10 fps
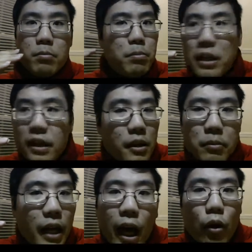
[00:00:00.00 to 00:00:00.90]
beat them
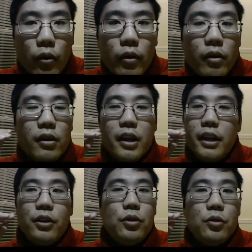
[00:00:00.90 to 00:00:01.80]
down,
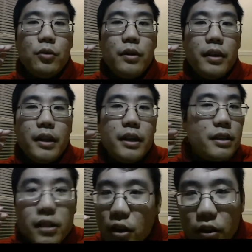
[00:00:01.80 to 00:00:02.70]
like to
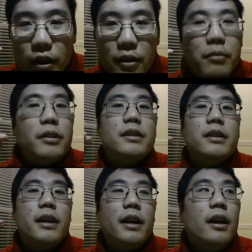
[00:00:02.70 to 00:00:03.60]
insult them, to
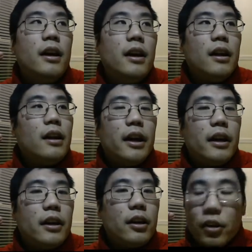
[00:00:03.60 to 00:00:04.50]
say,
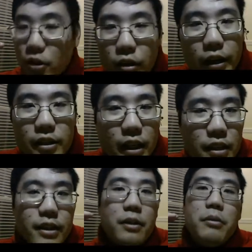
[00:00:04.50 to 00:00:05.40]
like to
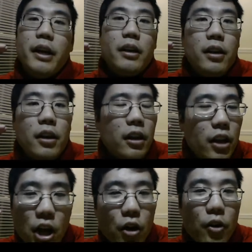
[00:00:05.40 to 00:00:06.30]
criticize them, like,
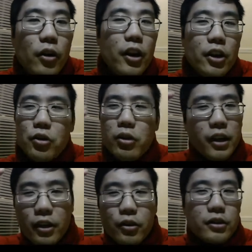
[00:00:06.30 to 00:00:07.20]
no, you
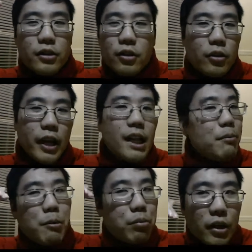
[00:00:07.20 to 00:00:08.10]
think you're so great? Let
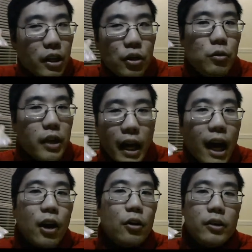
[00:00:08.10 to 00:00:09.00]
me bring you
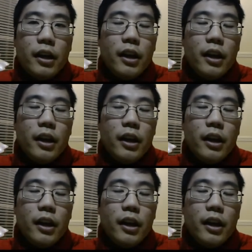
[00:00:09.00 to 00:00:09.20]
down